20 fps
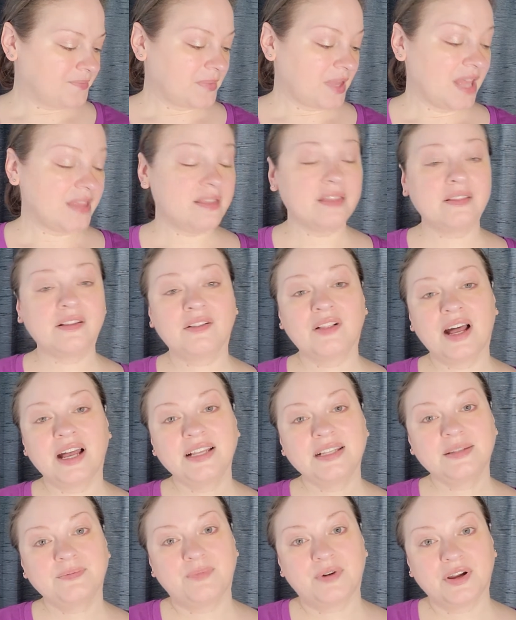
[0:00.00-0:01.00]
and then the
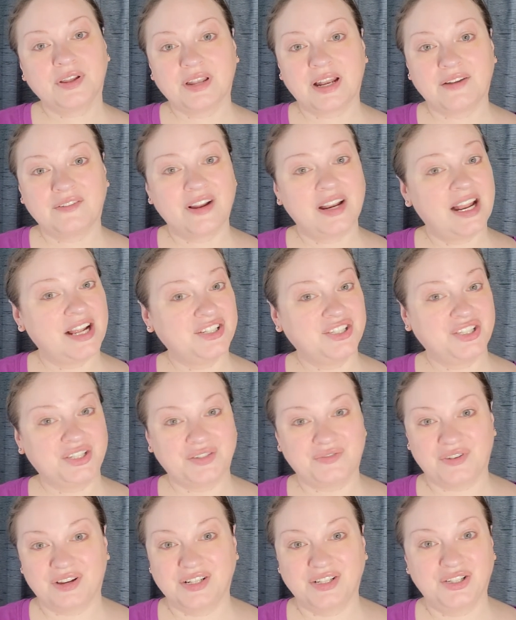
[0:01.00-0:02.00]
last book that I read, I
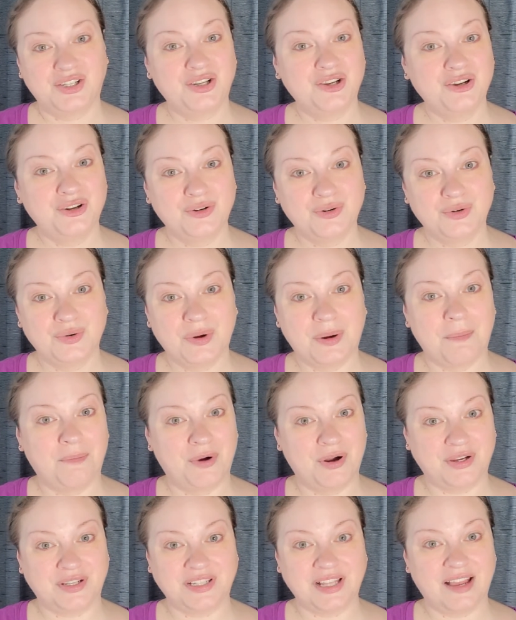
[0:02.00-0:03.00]
just read two
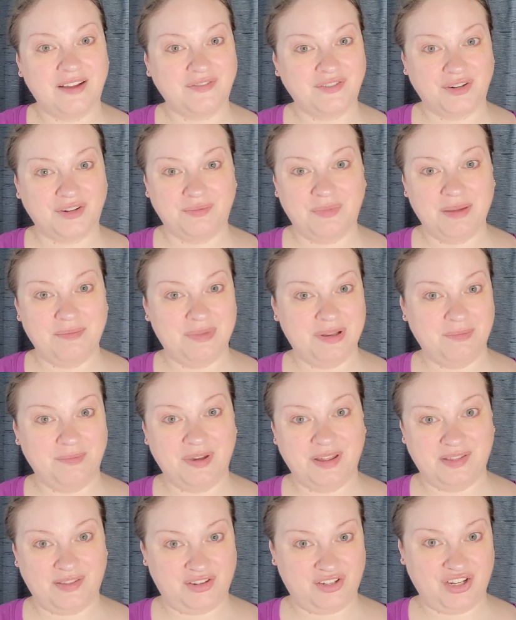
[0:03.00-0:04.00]
books after my
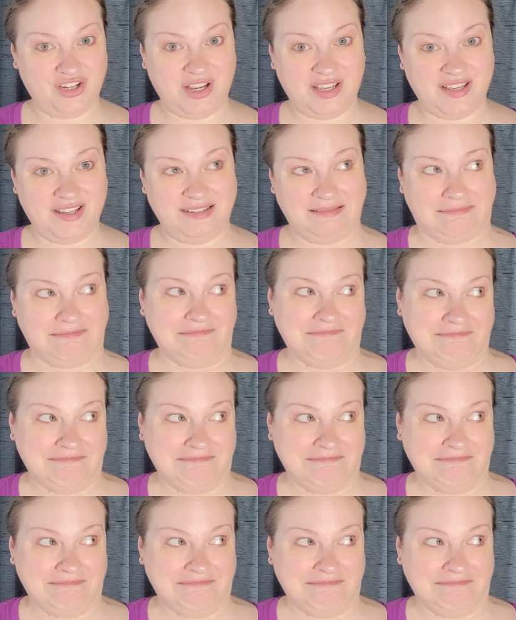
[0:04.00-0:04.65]
mid-month check-in.